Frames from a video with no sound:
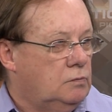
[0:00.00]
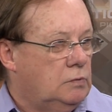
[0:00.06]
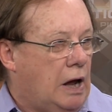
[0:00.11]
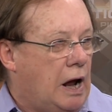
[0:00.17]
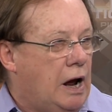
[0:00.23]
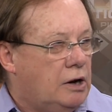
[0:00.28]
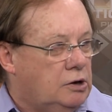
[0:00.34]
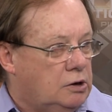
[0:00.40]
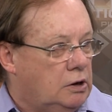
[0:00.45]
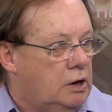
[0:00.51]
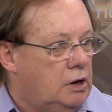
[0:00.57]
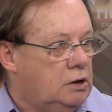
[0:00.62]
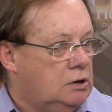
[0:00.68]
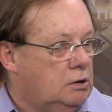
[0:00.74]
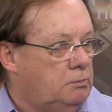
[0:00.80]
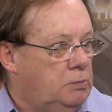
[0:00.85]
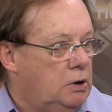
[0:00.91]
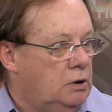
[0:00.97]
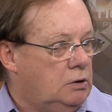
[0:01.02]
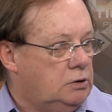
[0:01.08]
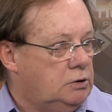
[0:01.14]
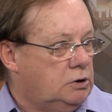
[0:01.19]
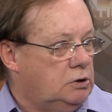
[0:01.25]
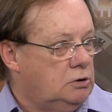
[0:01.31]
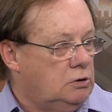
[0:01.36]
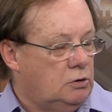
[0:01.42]
athletic
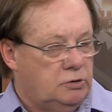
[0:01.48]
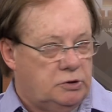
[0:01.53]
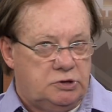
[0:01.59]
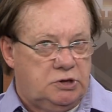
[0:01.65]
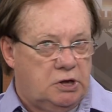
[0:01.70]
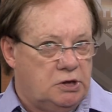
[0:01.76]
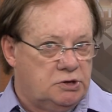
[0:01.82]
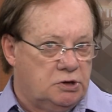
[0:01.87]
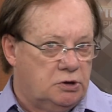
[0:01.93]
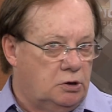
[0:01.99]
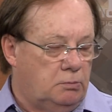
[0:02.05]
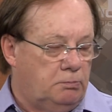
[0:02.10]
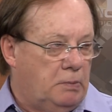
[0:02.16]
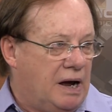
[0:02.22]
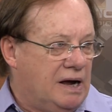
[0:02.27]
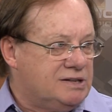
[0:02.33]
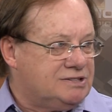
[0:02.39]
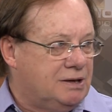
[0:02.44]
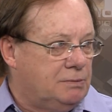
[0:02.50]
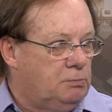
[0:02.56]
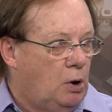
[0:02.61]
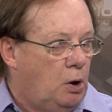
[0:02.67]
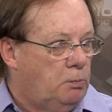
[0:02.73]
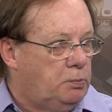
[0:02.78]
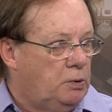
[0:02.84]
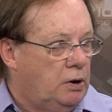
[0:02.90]
ability. You know, this kid's a good
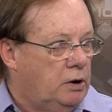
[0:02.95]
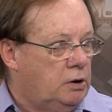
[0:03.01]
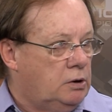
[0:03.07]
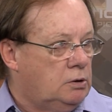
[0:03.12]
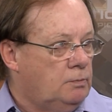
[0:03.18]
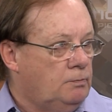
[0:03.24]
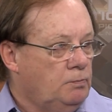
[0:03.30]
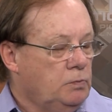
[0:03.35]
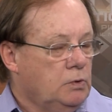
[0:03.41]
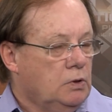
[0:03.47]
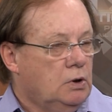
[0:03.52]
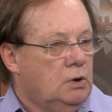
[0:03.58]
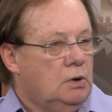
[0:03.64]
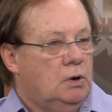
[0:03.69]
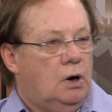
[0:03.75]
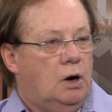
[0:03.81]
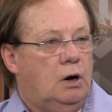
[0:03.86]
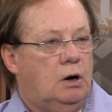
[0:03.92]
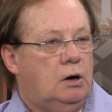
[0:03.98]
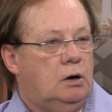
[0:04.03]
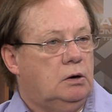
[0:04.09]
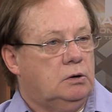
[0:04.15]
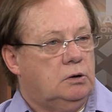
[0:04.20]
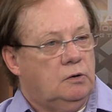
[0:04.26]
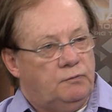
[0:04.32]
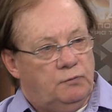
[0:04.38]
basketball player
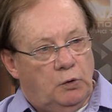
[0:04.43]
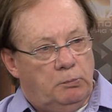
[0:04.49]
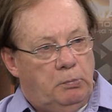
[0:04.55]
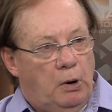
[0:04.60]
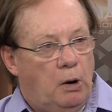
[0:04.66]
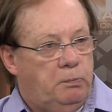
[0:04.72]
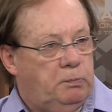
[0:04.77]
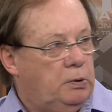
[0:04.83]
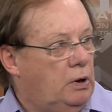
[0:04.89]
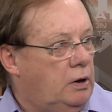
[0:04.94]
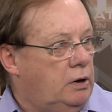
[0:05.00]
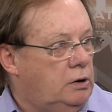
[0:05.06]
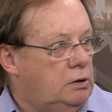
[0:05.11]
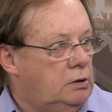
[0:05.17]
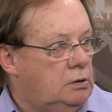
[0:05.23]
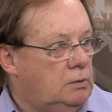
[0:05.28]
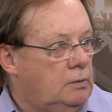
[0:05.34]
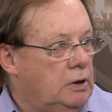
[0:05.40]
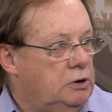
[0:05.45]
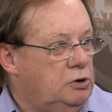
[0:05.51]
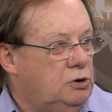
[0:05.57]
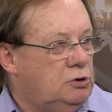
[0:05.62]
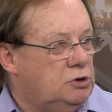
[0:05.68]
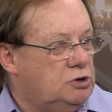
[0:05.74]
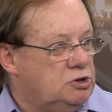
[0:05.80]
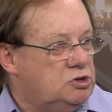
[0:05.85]
uh, good football player, and
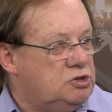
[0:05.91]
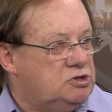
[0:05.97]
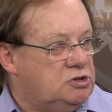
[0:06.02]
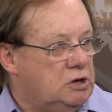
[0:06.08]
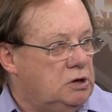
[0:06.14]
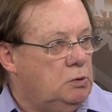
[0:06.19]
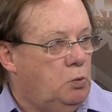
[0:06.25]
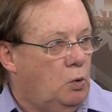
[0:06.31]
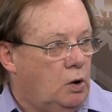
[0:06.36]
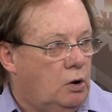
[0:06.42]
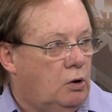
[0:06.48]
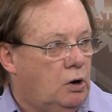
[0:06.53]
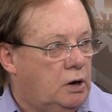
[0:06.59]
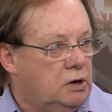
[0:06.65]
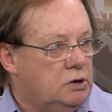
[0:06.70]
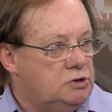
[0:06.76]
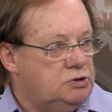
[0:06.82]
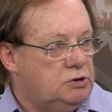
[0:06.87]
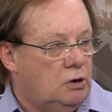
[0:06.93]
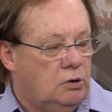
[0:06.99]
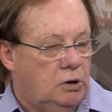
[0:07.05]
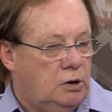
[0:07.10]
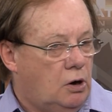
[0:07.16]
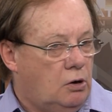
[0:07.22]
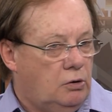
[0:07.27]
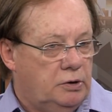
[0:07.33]
you could just see what Arkansas
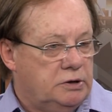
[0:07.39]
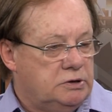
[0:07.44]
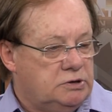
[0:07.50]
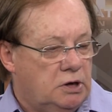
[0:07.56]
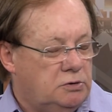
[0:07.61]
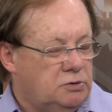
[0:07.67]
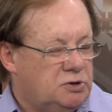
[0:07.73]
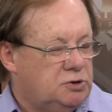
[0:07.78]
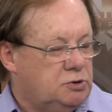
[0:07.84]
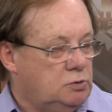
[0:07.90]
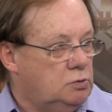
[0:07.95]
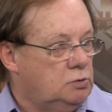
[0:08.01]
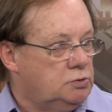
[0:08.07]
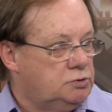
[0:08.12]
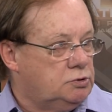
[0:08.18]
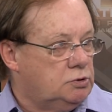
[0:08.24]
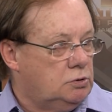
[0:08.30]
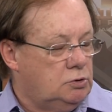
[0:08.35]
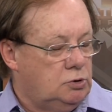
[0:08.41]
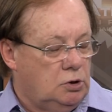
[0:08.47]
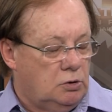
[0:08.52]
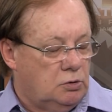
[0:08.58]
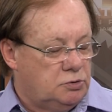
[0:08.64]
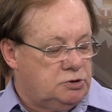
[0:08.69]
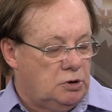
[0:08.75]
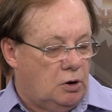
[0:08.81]
and all these other schools, you
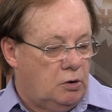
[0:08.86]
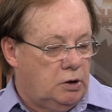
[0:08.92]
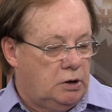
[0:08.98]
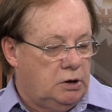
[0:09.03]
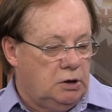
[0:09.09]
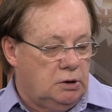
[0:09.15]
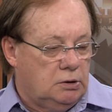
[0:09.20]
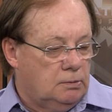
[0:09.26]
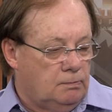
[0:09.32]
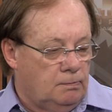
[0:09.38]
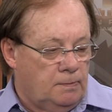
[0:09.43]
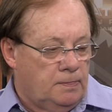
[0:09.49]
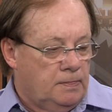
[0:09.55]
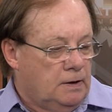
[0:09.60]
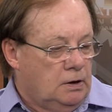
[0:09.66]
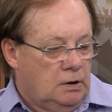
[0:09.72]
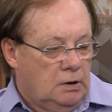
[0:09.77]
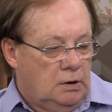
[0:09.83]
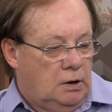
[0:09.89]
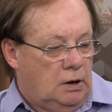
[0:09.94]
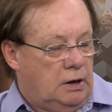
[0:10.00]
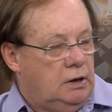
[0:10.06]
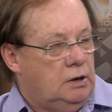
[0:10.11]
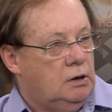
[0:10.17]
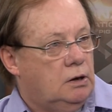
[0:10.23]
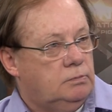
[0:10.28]
know, saw in him.
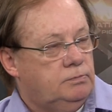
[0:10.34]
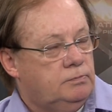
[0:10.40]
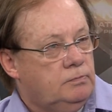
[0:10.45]
He uh,